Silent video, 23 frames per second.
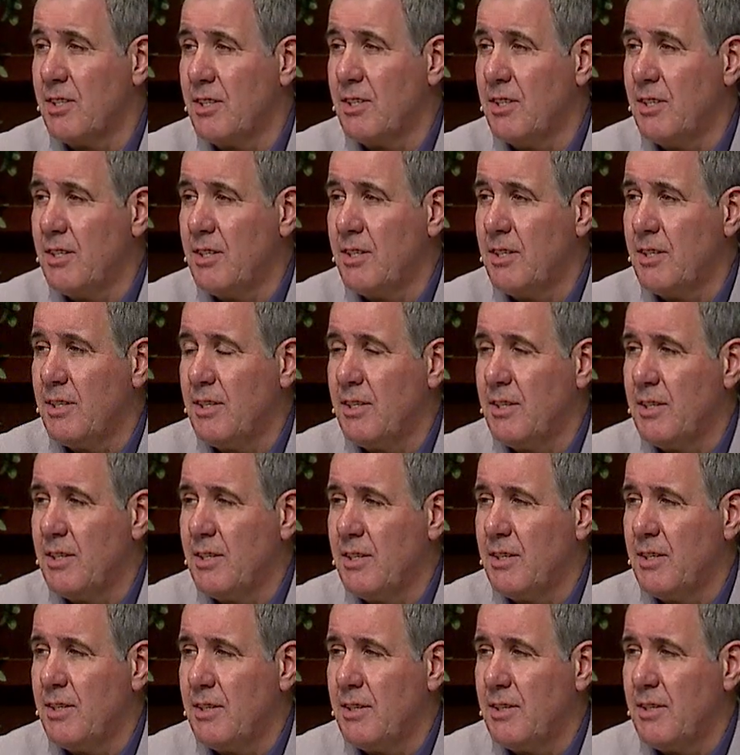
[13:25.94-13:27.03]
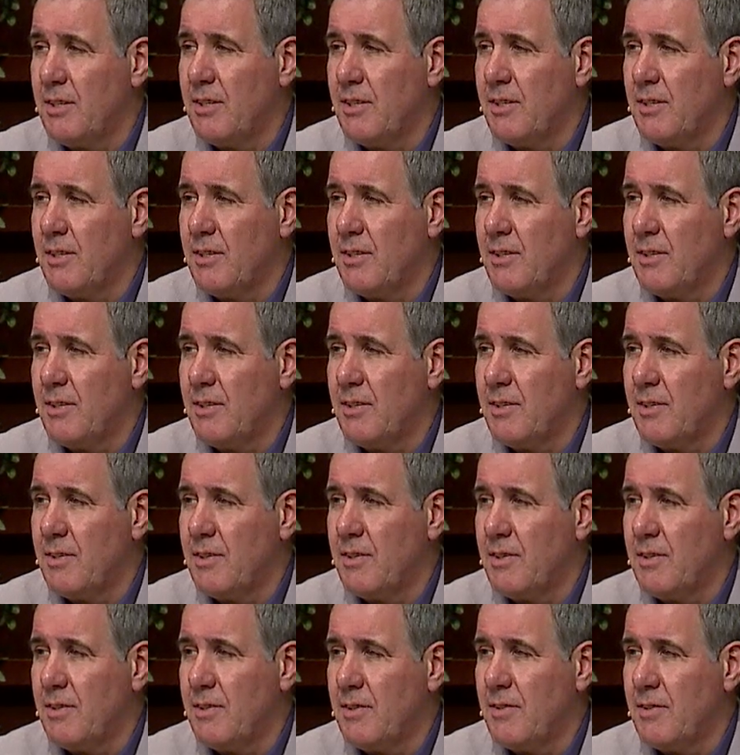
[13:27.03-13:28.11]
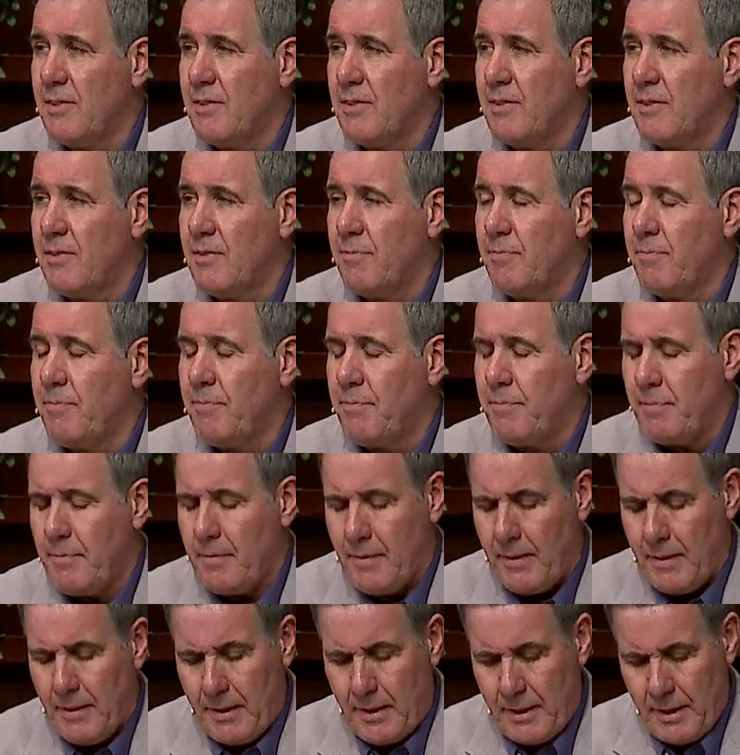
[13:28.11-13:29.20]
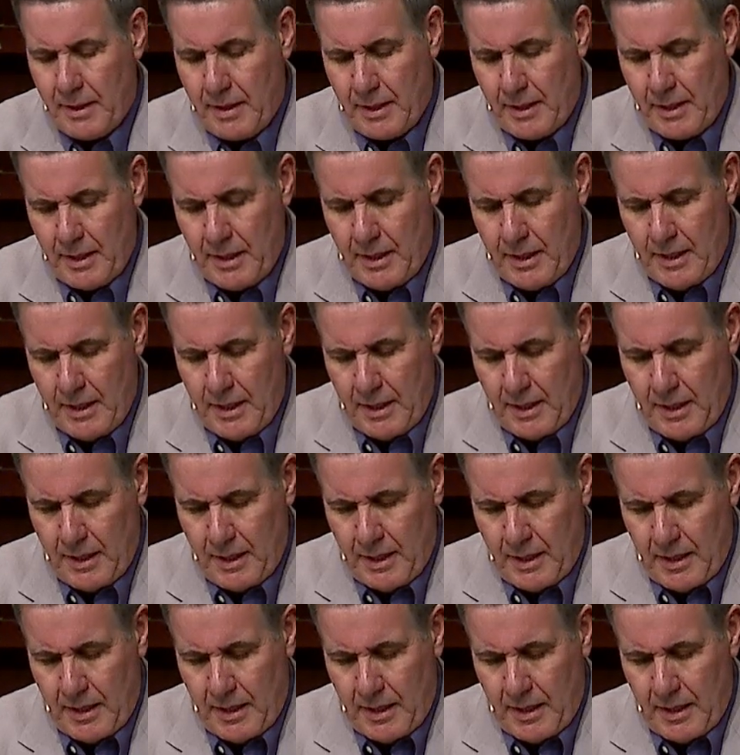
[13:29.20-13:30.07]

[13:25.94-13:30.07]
(silence)